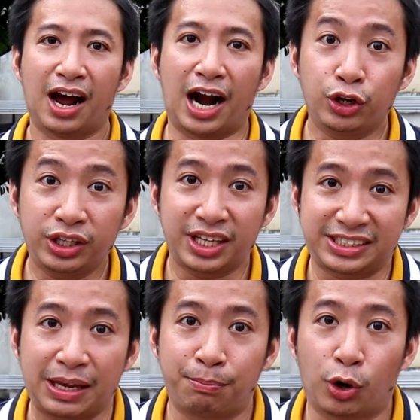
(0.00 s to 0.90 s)
Are you in the
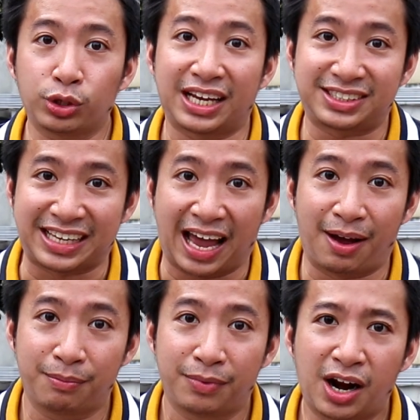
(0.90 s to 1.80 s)
same boat as
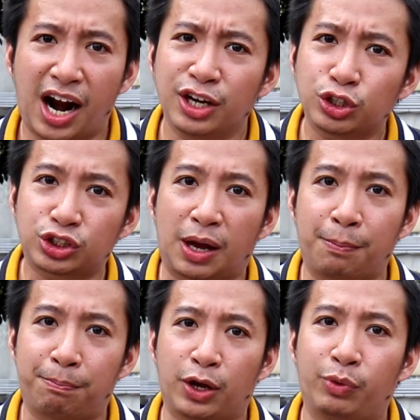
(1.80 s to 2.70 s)
Sam? Are you
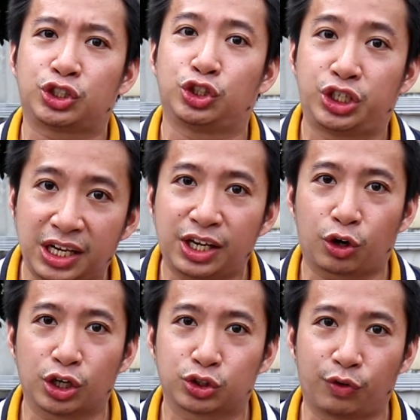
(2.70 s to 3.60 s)
stumped by which Geely
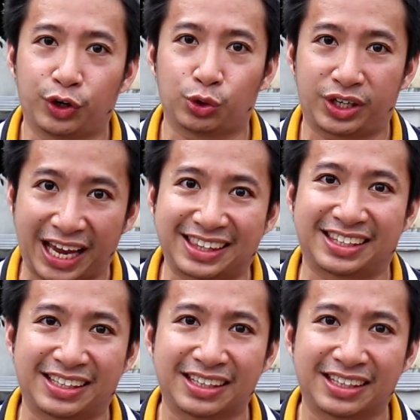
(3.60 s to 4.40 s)
crossover to get?